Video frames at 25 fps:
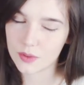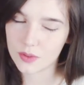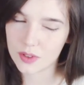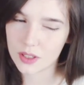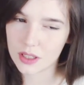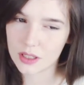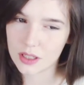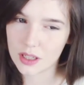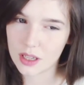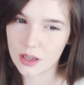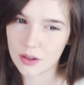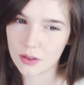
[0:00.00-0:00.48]
moved
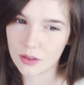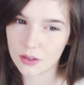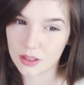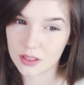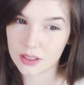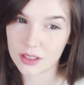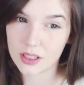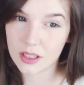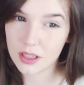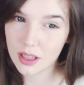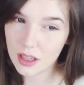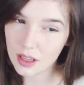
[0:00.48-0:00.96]
in here, and I
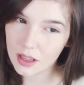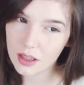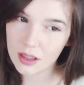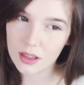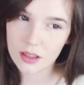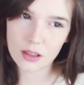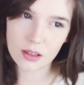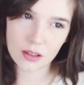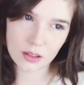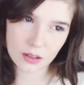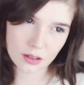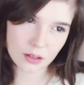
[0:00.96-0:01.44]
said, yeah,
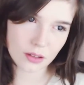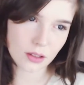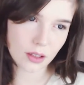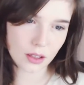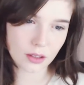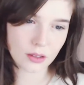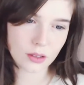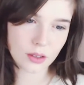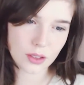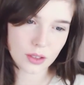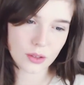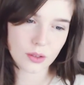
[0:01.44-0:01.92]
yeah,
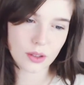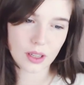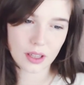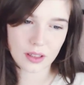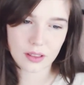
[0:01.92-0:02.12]
I'll do it.